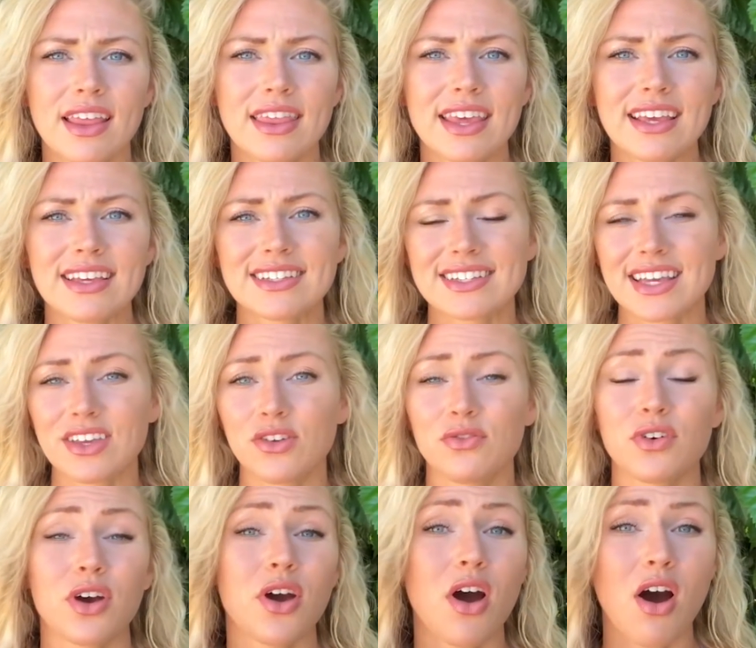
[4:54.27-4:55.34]
things that you've
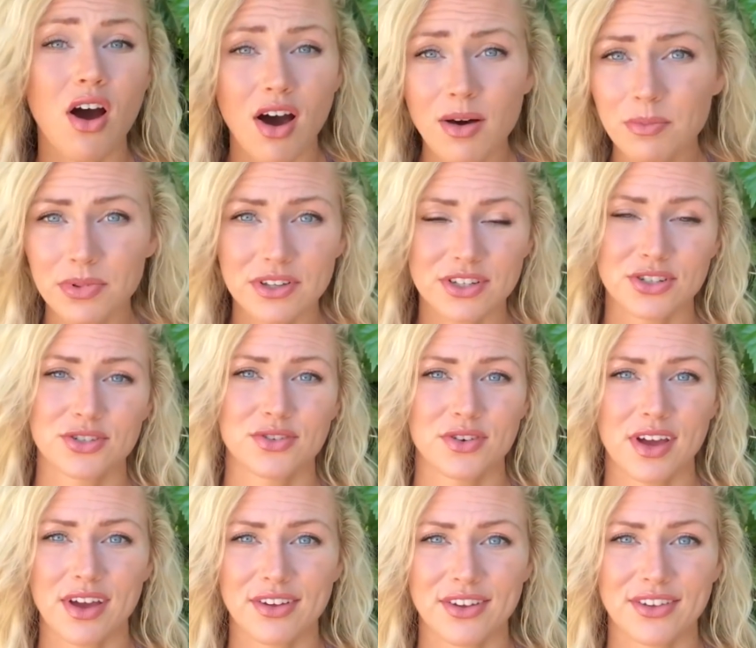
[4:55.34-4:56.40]
accomplished
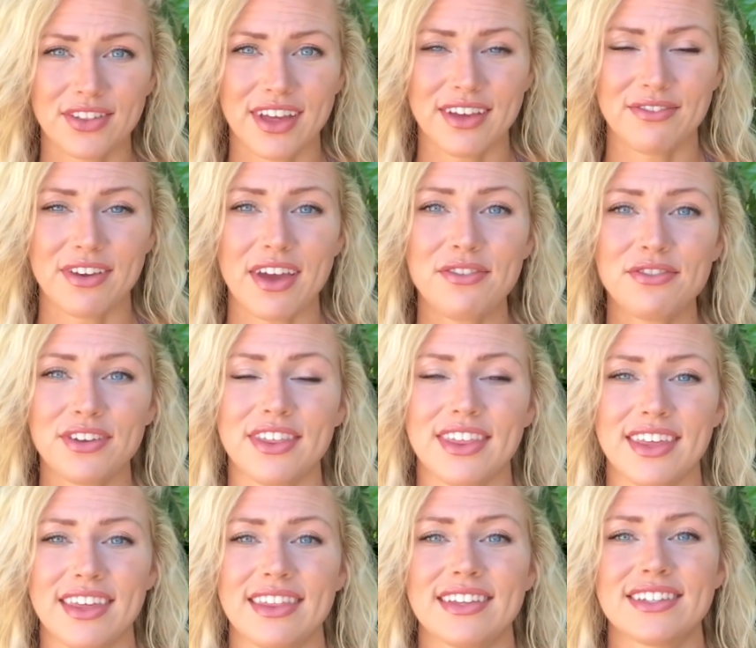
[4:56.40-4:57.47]
throughout your life,
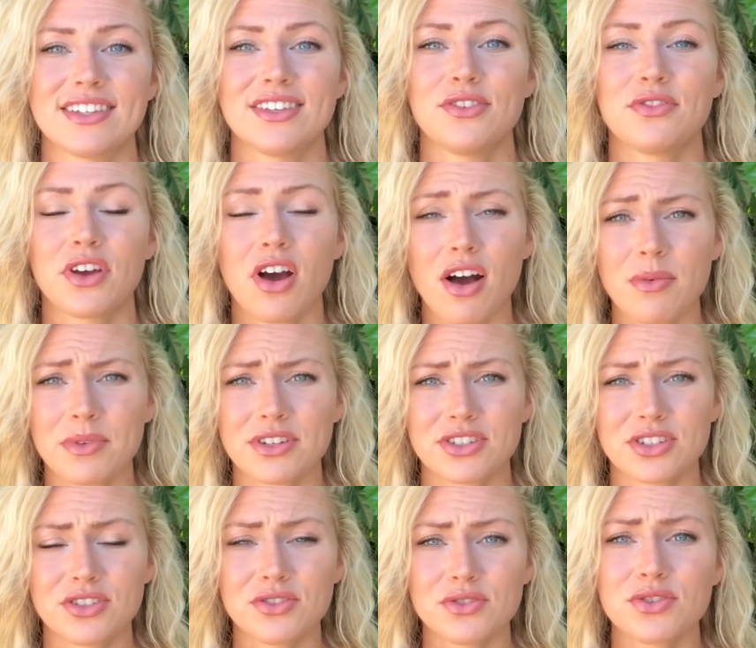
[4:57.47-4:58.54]
everything that you've accomplished
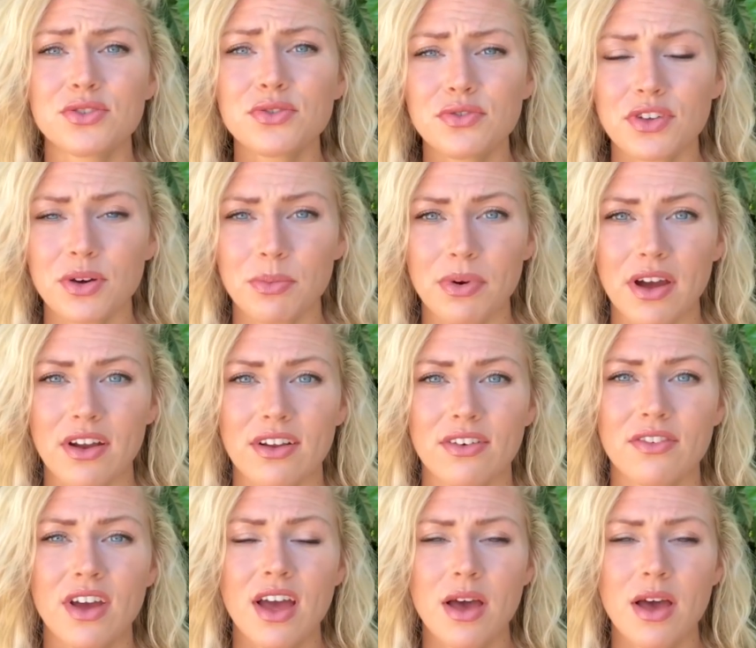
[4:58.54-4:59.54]
and you do feel proud of,